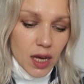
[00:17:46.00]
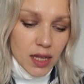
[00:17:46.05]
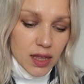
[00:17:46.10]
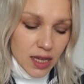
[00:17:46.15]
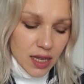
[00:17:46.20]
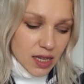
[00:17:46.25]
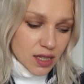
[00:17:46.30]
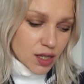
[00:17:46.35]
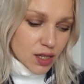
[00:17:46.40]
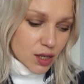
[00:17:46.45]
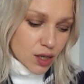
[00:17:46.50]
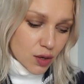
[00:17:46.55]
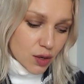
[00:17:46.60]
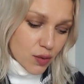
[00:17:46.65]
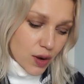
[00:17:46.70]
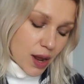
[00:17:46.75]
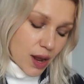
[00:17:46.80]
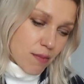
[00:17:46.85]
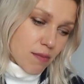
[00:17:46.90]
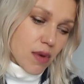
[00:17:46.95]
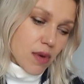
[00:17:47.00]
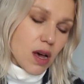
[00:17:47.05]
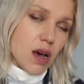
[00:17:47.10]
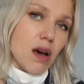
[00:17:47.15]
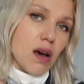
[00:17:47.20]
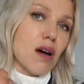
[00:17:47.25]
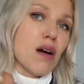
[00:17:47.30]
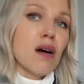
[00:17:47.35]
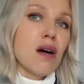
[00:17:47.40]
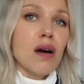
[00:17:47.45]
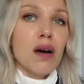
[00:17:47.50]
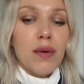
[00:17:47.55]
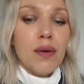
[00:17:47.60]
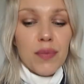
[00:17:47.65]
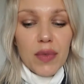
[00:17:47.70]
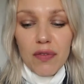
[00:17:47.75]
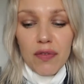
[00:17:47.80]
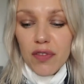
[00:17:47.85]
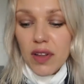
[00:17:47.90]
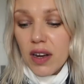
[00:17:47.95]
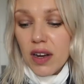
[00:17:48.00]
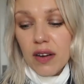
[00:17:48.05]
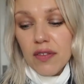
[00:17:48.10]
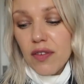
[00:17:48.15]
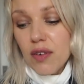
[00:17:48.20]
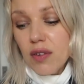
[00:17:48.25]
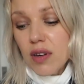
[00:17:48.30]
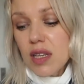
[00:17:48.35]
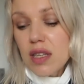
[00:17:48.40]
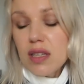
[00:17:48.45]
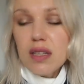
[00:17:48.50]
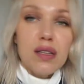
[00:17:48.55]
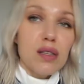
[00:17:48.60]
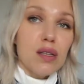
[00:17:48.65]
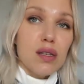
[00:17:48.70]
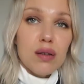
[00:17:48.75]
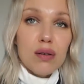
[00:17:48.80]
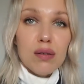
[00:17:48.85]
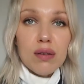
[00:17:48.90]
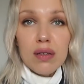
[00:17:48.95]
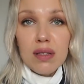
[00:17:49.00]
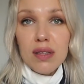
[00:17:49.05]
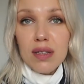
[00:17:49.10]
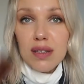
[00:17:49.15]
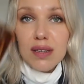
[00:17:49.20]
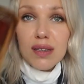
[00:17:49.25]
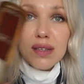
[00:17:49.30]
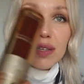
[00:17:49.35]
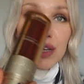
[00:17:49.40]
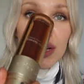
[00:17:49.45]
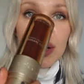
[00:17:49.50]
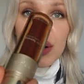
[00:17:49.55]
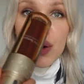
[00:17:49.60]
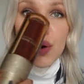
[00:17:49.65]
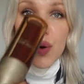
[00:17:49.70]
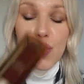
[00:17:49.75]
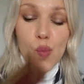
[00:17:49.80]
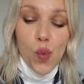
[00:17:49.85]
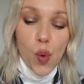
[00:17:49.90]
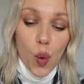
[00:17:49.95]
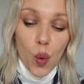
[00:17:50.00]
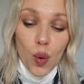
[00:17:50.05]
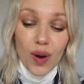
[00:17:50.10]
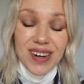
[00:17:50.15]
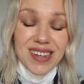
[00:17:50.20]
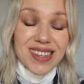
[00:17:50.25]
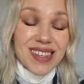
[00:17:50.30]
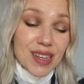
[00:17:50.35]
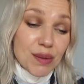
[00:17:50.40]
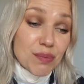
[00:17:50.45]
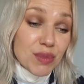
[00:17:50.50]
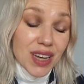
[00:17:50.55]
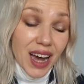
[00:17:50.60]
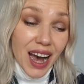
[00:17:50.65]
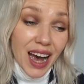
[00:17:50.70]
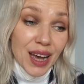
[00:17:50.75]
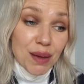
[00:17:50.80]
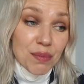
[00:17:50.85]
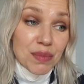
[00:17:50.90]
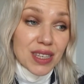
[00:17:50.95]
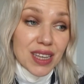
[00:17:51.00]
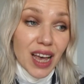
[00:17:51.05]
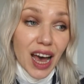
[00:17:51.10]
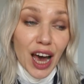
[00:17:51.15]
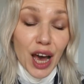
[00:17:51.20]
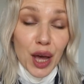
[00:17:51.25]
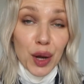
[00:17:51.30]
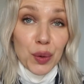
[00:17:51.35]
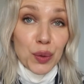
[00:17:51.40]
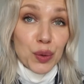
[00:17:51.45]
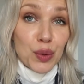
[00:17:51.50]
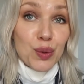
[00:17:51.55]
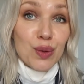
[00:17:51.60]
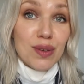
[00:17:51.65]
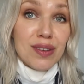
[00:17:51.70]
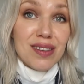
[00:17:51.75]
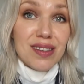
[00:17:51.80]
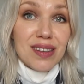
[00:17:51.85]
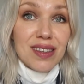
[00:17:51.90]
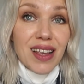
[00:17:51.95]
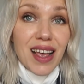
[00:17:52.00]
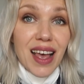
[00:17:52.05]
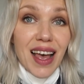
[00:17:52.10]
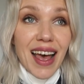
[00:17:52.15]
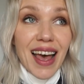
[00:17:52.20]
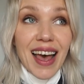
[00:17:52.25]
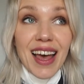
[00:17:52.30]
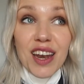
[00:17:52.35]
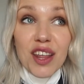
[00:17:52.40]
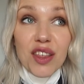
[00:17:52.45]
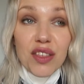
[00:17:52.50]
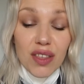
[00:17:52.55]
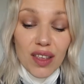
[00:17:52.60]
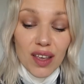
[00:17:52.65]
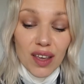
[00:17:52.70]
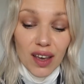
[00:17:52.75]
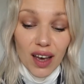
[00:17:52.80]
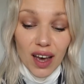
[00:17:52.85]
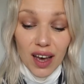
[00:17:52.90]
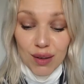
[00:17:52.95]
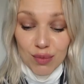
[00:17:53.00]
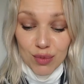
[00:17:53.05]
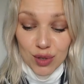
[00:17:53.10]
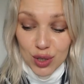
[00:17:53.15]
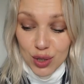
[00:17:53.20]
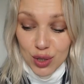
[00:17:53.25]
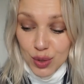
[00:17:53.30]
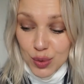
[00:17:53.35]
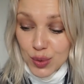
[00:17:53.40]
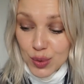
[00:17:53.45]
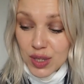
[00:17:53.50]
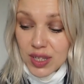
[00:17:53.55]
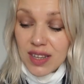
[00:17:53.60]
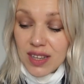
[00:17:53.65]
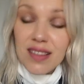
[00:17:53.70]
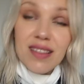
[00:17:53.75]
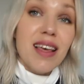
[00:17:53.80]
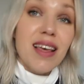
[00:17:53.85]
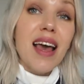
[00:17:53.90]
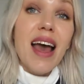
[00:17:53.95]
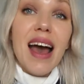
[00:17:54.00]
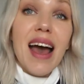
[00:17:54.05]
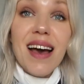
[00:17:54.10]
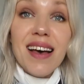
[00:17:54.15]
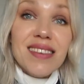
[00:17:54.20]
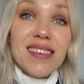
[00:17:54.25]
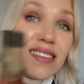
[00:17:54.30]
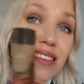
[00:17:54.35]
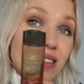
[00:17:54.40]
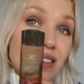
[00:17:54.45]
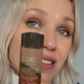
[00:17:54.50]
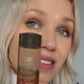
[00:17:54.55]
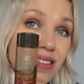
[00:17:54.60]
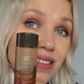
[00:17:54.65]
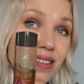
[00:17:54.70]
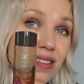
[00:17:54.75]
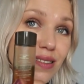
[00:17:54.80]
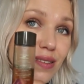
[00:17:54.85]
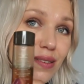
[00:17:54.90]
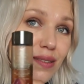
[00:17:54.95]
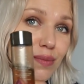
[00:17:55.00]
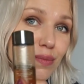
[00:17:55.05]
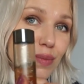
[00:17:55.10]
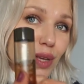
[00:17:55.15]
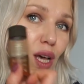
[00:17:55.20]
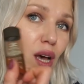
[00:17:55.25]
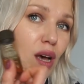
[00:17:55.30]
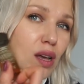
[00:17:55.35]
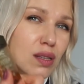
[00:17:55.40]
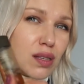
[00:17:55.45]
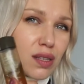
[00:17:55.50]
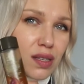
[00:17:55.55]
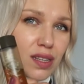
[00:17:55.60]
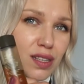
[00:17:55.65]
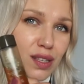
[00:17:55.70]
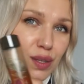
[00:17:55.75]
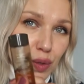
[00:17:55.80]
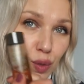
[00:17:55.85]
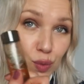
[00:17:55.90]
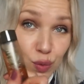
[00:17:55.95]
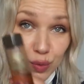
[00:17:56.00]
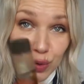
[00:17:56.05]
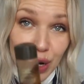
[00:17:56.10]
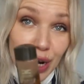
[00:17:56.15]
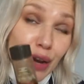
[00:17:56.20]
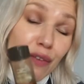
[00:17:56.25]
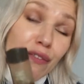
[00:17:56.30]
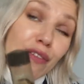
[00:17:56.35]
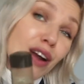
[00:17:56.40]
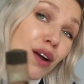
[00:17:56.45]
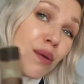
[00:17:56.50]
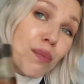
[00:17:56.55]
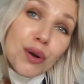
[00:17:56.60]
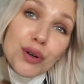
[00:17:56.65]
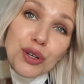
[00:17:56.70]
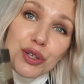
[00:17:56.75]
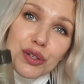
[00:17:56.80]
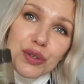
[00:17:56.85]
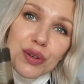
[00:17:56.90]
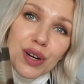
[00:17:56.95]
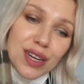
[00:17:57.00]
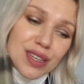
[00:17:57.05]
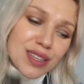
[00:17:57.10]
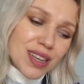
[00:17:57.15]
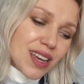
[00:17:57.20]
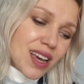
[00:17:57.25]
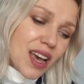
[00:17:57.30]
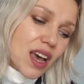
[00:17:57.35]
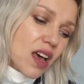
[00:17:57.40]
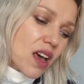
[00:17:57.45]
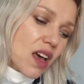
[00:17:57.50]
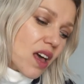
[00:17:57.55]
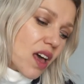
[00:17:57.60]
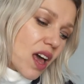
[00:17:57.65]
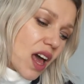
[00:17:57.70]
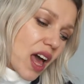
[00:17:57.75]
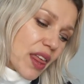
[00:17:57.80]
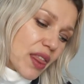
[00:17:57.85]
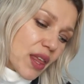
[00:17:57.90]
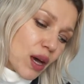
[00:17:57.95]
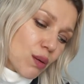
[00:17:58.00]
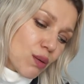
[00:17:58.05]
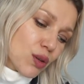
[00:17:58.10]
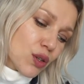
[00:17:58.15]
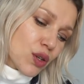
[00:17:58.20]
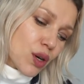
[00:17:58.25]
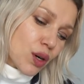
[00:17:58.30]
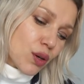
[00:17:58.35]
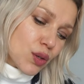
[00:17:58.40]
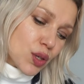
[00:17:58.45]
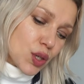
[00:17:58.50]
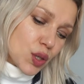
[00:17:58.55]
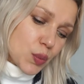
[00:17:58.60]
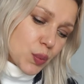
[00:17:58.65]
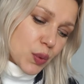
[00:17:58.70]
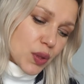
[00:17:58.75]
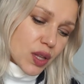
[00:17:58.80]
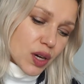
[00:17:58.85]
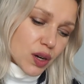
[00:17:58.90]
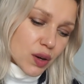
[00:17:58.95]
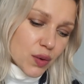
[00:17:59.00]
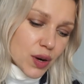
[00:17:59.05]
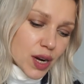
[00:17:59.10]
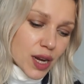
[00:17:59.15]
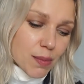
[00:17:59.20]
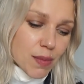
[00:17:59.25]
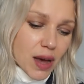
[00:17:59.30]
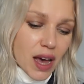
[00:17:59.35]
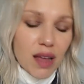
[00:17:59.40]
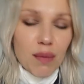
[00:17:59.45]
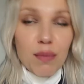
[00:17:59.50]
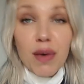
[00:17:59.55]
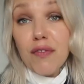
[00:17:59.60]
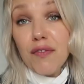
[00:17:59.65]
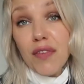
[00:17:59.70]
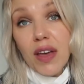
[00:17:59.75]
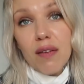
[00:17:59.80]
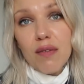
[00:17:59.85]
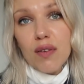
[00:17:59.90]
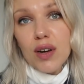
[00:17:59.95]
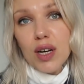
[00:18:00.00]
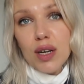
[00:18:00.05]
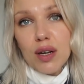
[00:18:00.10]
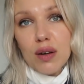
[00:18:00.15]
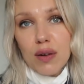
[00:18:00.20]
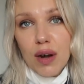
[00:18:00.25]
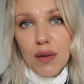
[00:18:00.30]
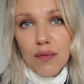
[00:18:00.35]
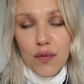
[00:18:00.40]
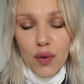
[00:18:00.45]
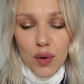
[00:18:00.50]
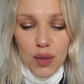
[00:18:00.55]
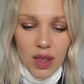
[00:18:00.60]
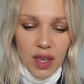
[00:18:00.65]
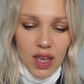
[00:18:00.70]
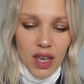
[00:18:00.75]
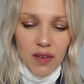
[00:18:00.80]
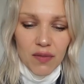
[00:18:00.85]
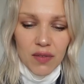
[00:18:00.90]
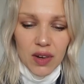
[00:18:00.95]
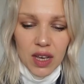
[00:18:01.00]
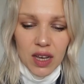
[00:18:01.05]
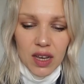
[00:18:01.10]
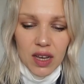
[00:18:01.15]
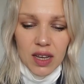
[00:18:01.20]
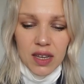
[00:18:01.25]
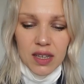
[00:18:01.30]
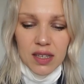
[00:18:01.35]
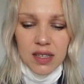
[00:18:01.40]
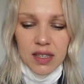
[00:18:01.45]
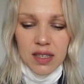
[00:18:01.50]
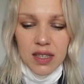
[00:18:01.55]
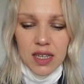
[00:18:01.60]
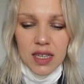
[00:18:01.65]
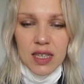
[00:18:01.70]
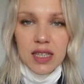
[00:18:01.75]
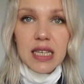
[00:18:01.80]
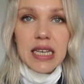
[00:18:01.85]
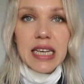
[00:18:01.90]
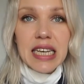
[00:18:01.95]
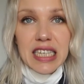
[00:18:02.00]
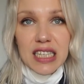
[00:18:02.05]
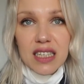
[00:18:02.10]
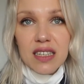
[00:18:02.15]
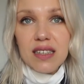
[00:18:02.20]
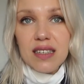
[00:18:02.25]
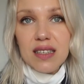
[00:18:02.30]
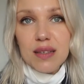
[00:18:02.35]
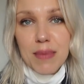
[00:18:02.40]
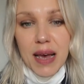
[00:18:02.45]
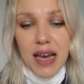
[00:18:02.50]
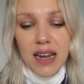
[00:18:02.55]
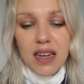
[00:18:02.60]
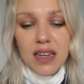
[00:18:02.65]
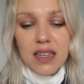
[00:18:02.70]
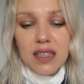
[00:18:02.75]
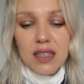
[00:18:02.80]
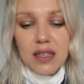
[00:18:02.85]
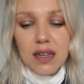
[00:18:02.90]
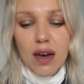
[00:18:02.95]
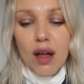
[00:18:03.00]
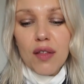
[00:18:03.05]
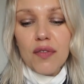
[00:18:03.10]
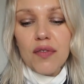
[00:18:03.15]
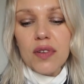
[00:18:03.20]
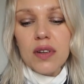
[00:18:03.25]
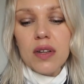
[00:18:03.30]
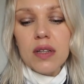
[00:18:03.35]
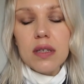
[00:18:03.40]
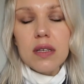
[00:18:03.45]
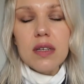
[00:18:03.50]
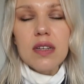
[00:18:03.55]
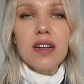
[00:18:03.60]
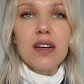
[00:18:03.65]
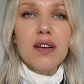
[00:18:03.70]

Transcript: this cream, if like for instance use the serum, or sometimes I don't use anything, I'm just using the essence because it's already very moisturizing, and I would go just with the cream. And my favorite cream for the evening is this It Cosmetics Confidence in